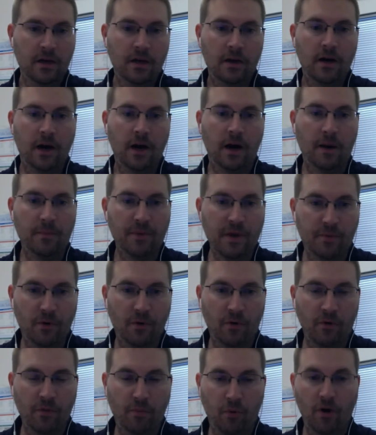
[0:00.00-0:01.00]
uh,
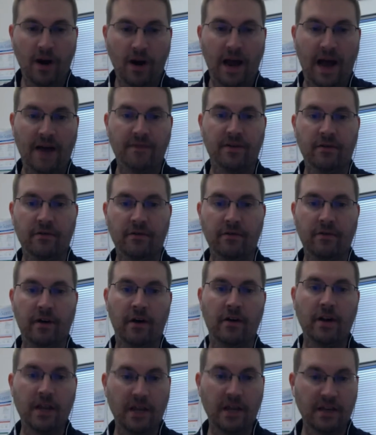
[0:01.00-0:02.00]
people report having
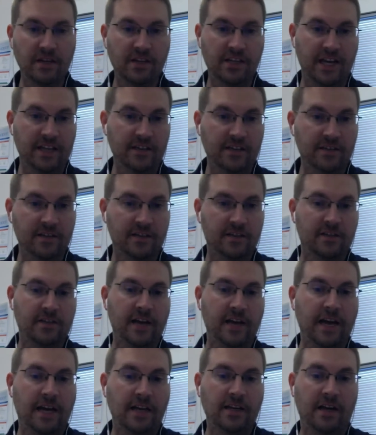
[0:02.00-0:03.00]
very intense
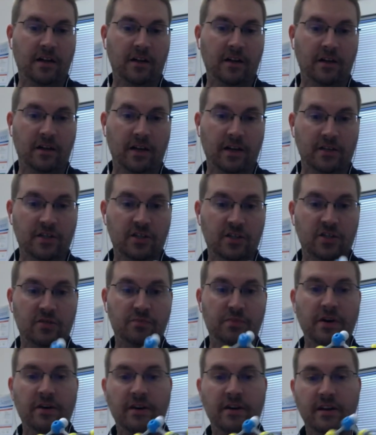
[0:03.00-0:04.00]
psychedelic
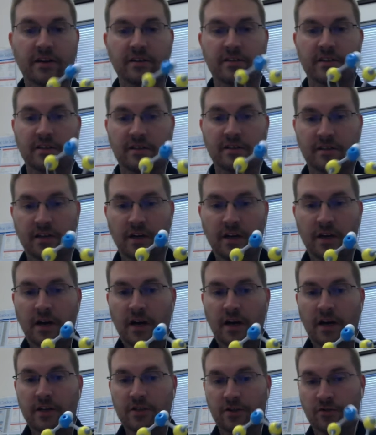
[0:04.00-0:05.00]
experiences
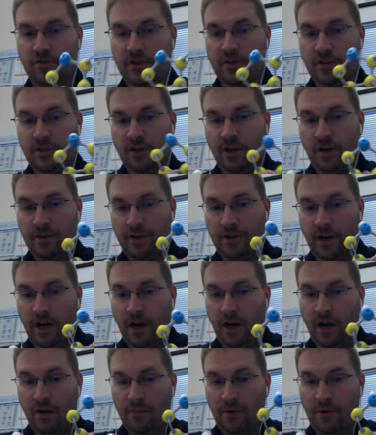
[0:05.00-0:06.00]
as a result
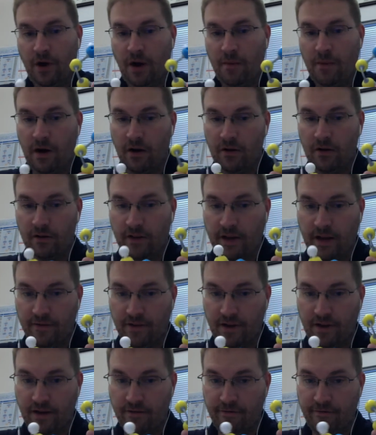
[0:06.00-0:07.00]
uh, primarily of
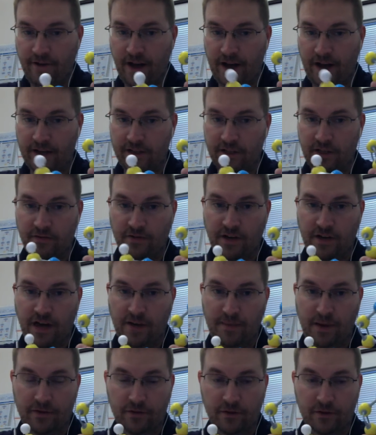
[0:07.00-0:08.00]
the effects of
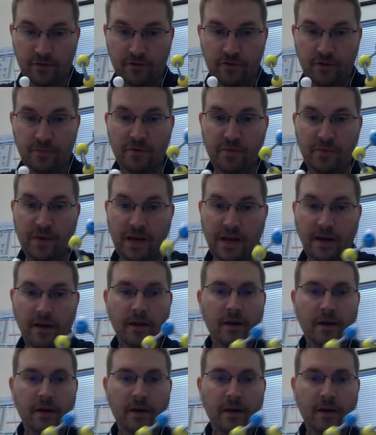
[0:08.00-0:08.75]
dimethyltryptamine.